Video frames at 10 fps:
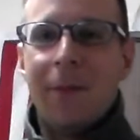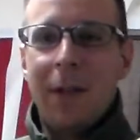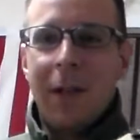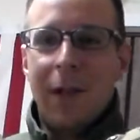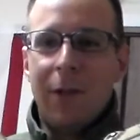
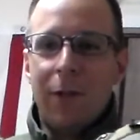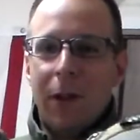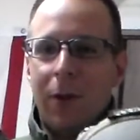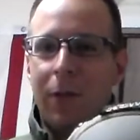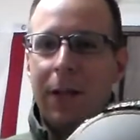because, you
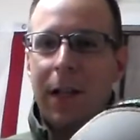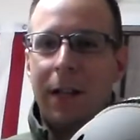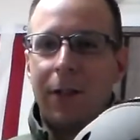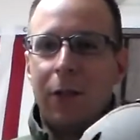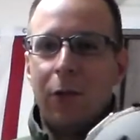know, we
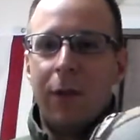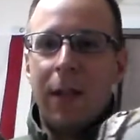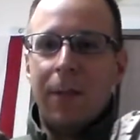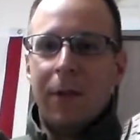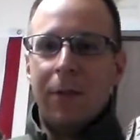like to
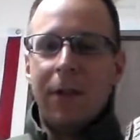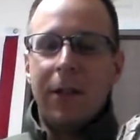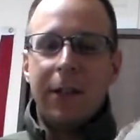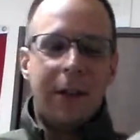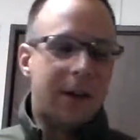keep it
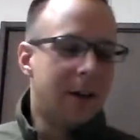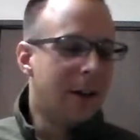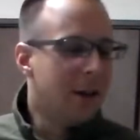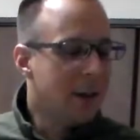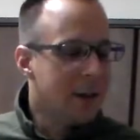real here.
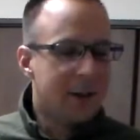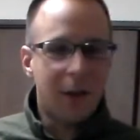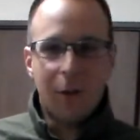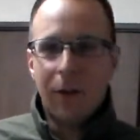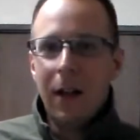
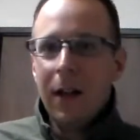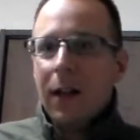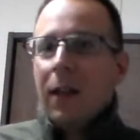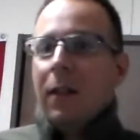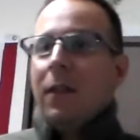So,
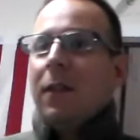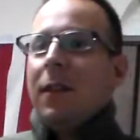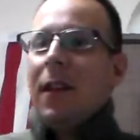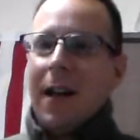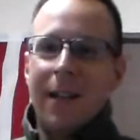
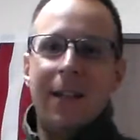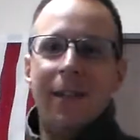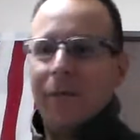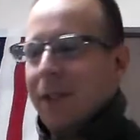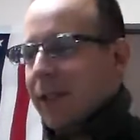lot of
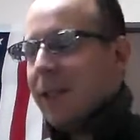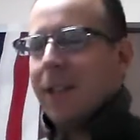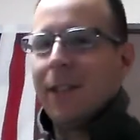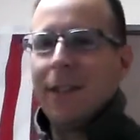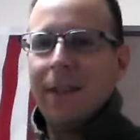
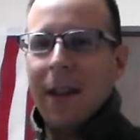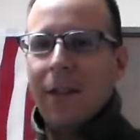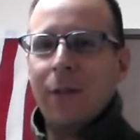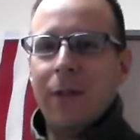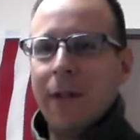differences
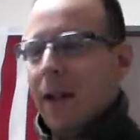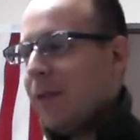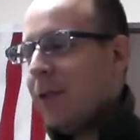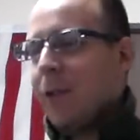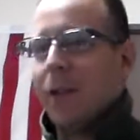that you would
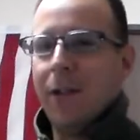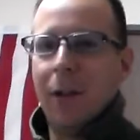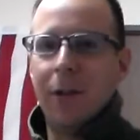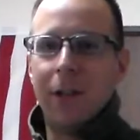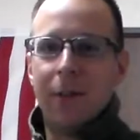never
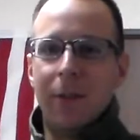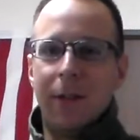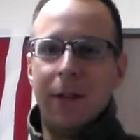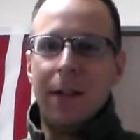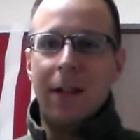notice
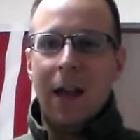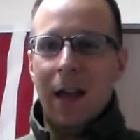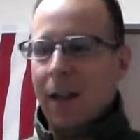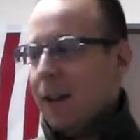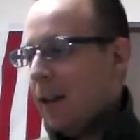with the,
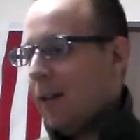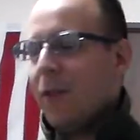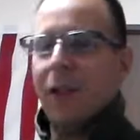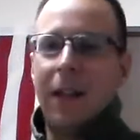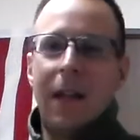if
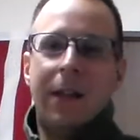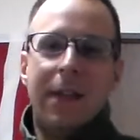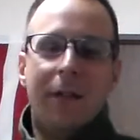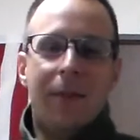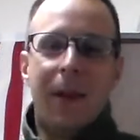you only have
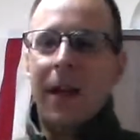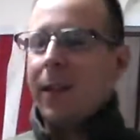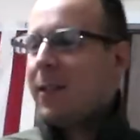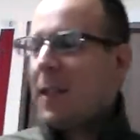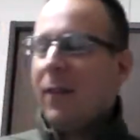the FMA,
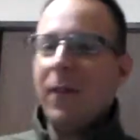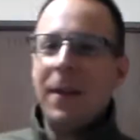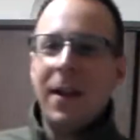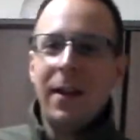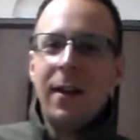because the
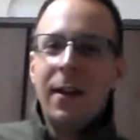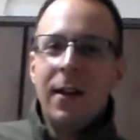FMA